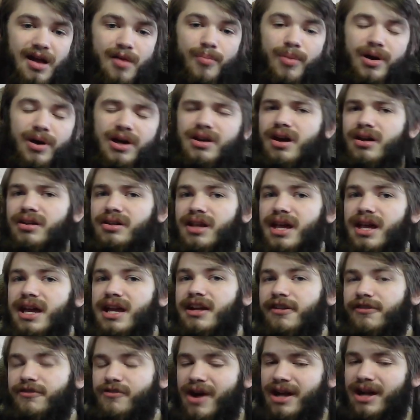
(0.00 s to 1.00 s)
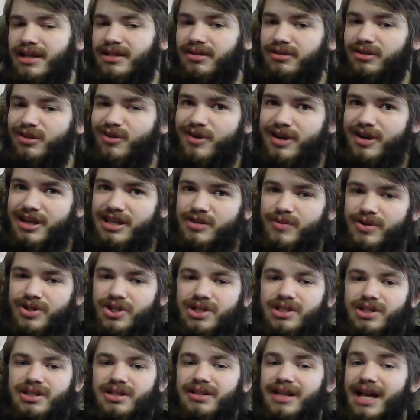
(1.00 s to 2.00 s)
But unlike Fractal Noise, which
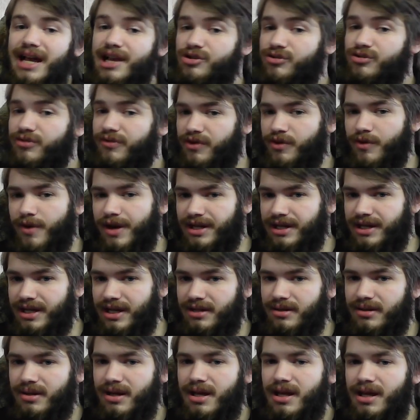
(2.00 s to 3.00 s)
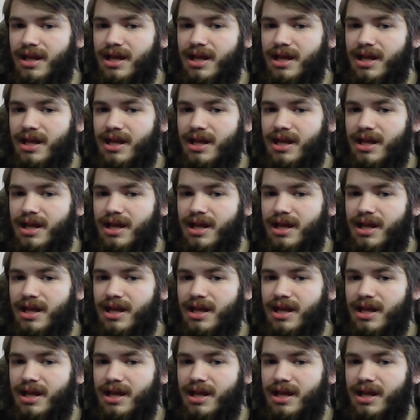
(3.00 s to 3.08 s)
is the last review I did,